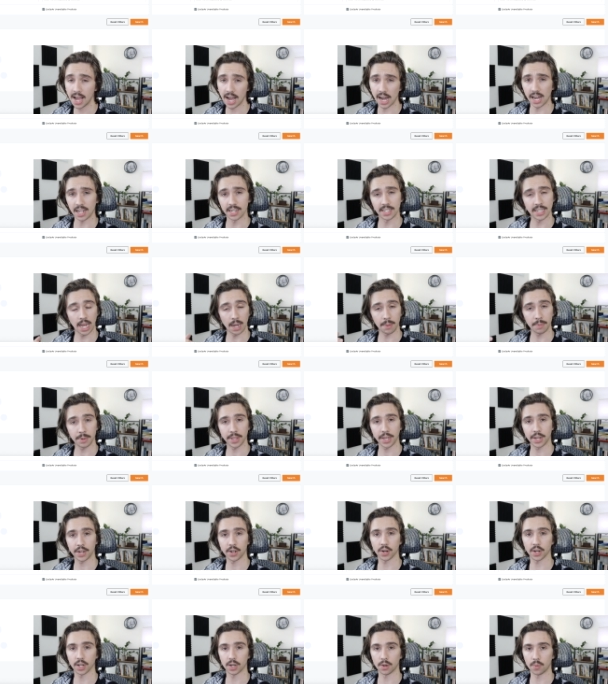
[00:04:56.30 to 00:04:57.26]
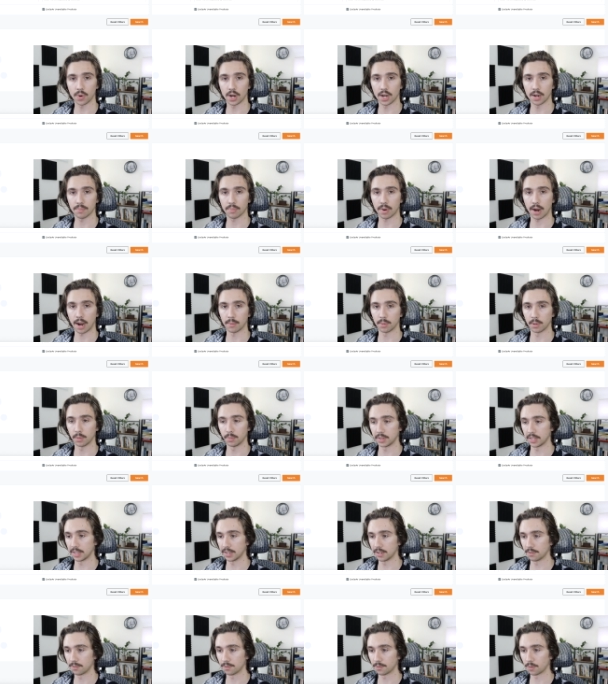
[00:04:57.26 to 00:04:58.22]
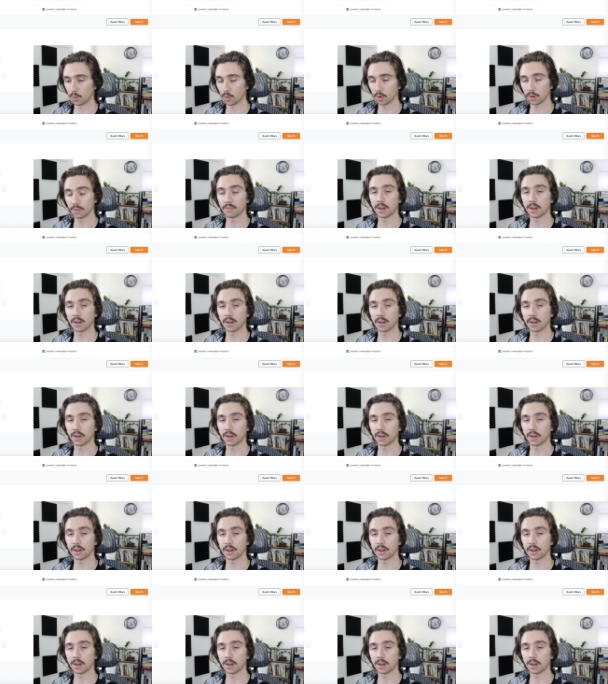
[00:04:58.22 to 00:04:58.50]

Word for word: On top of that, you're gonna want probably four or